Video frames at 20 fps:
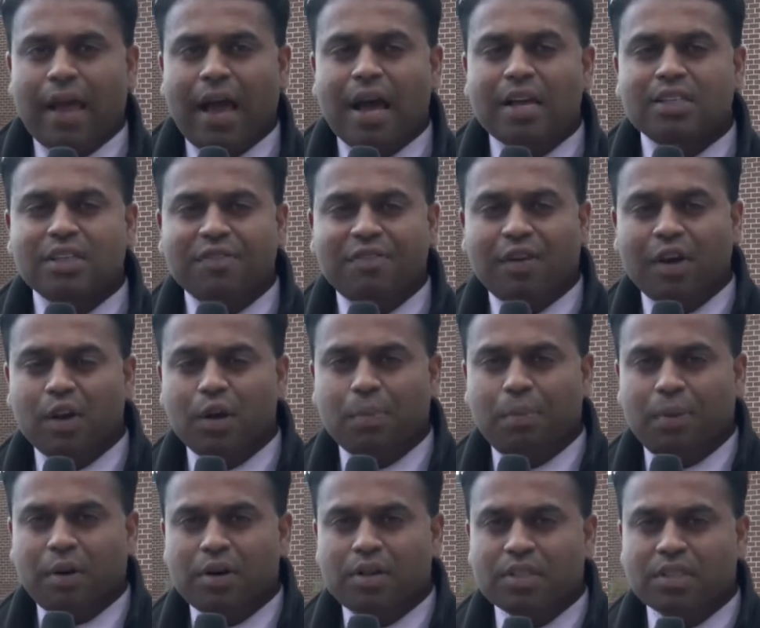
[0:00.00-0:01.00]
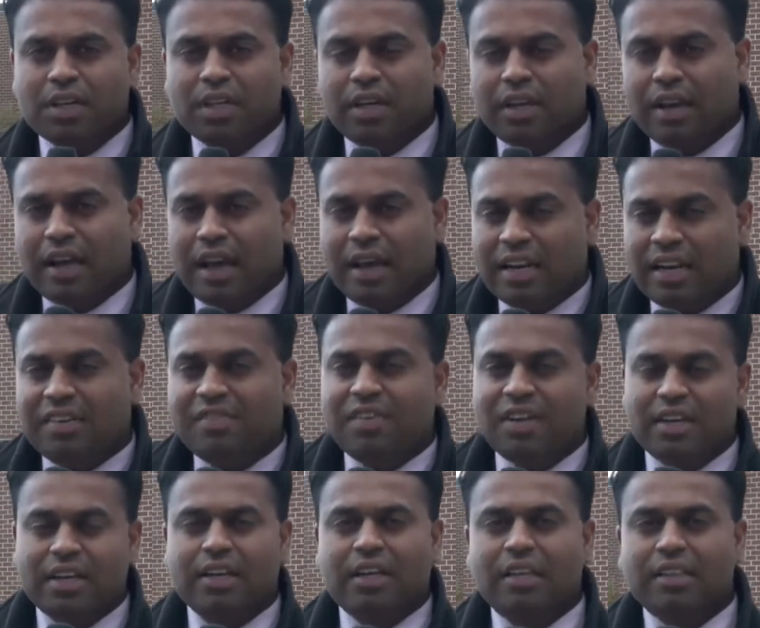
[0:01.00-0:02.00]
As a fellow person
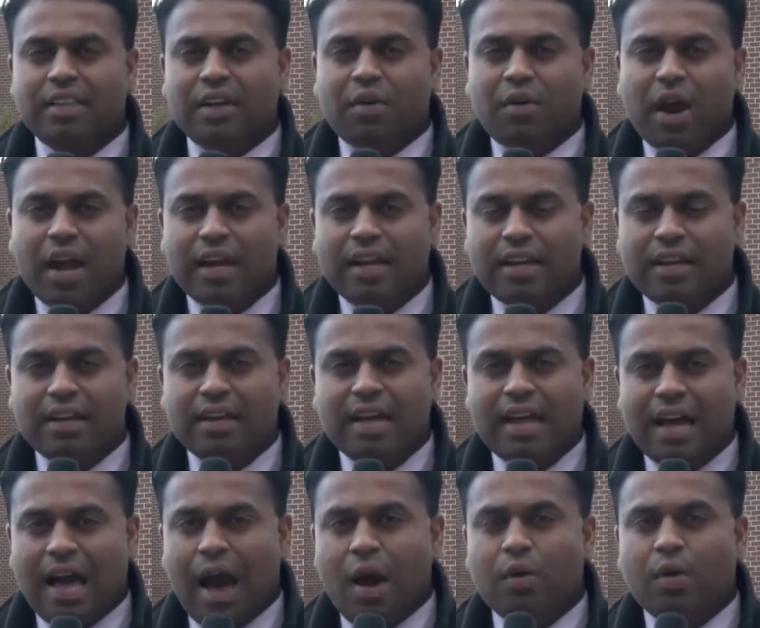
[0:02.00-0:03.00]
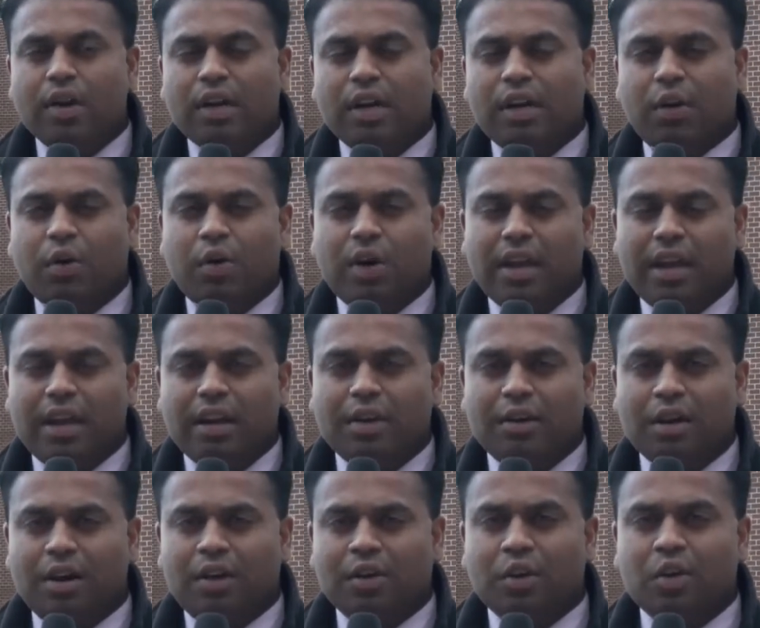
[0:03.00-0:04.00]
living in the riding, I want to create
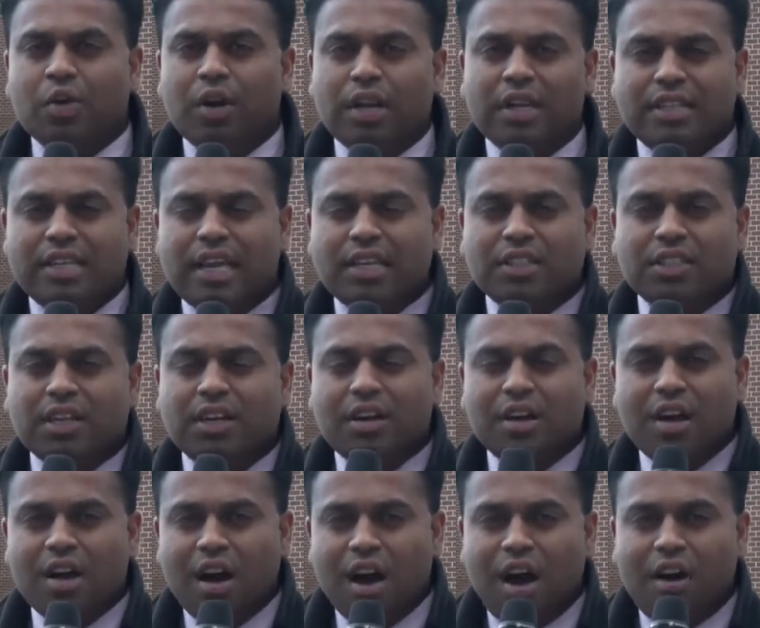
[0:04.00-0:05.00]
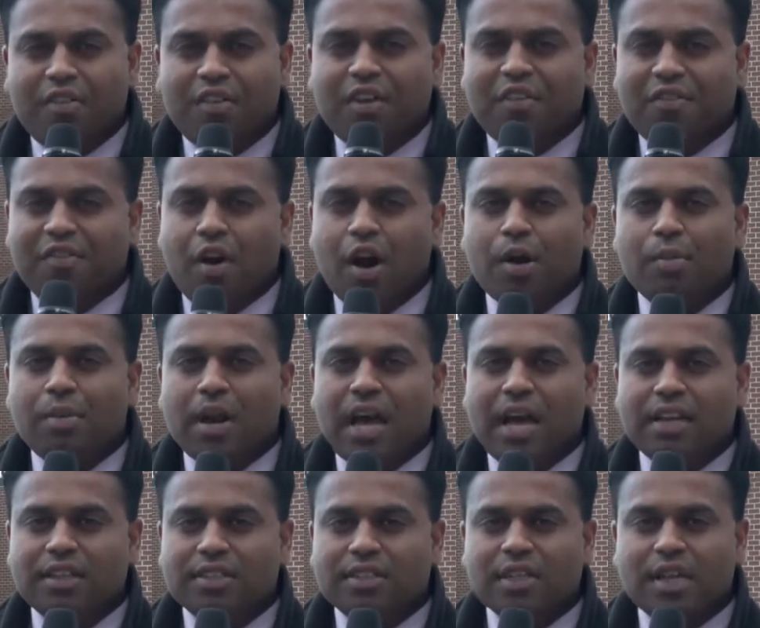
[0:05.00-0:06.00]
utilization of our
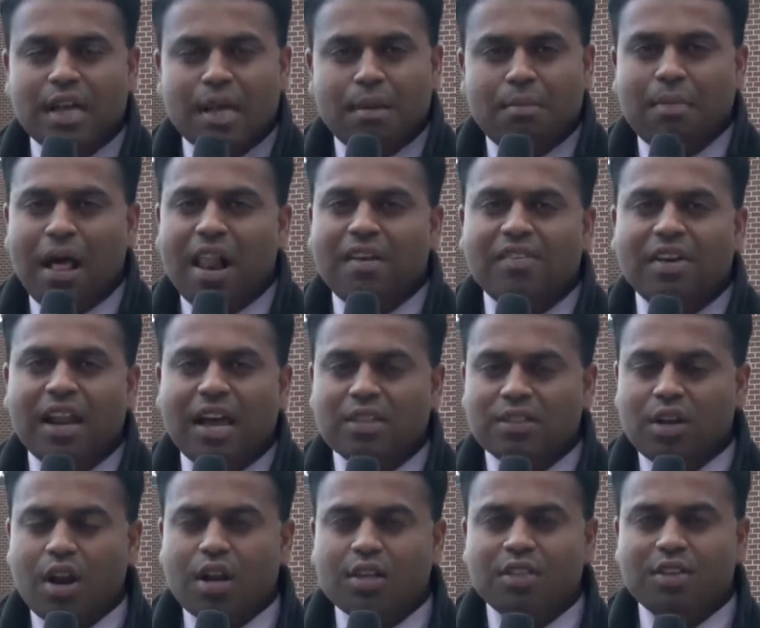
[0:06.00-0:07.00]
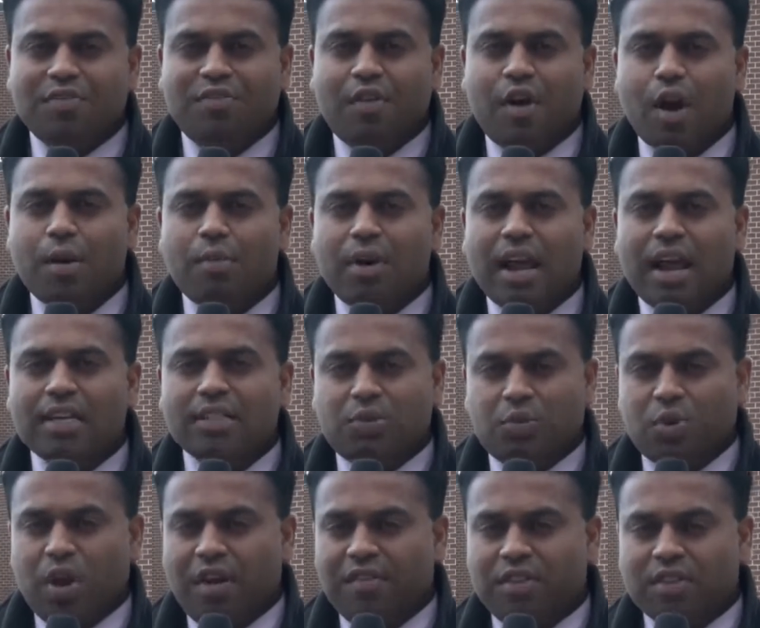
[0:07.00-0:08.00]
farmlands. Malvern has lots of farmlands.
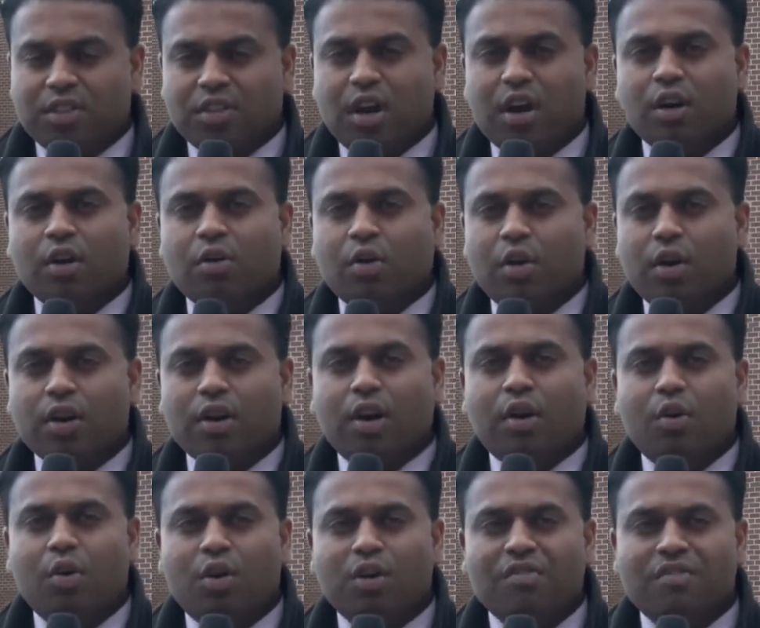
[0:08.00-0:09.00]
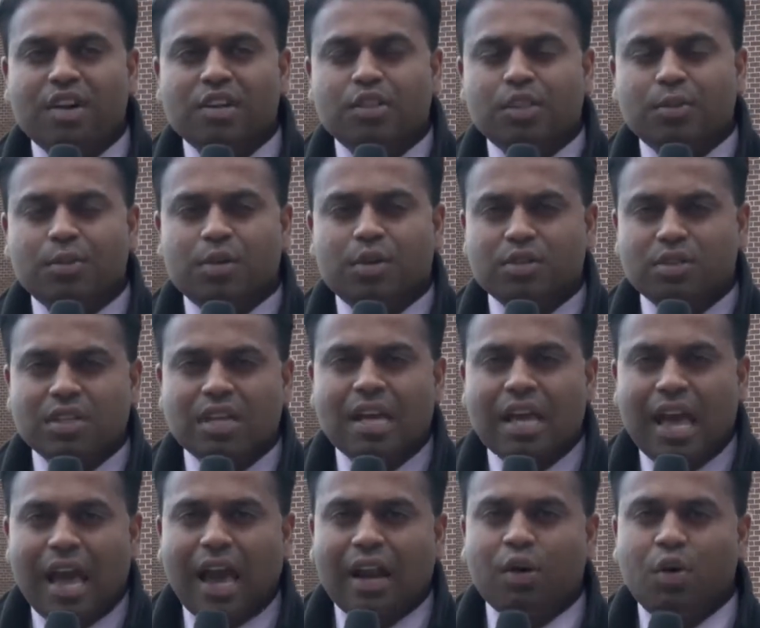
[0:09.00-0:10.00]
We have to start growing our own vegetables
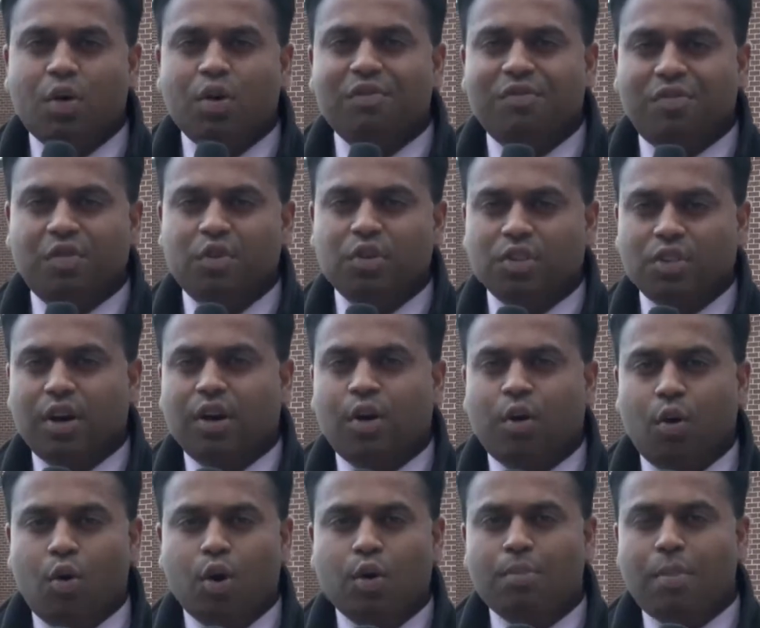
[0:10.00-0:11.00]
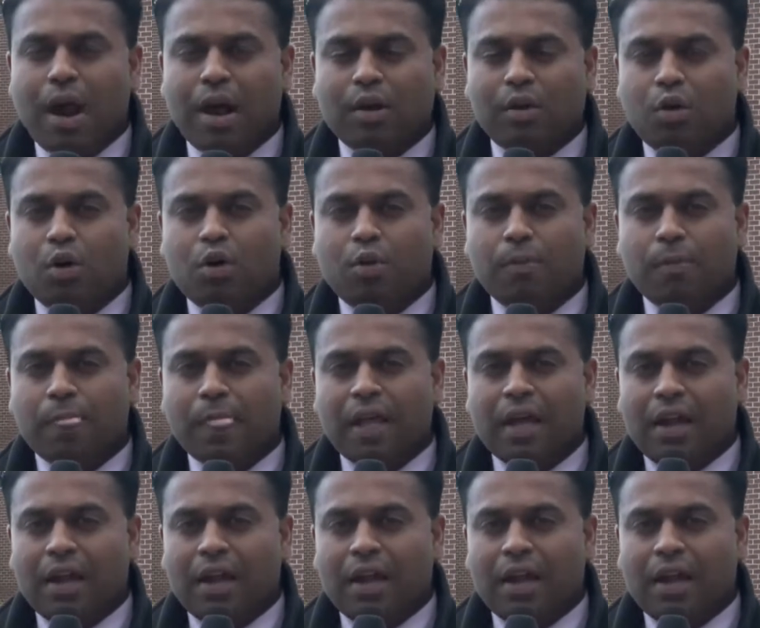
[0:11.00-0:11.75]
and own fruits on our own back home.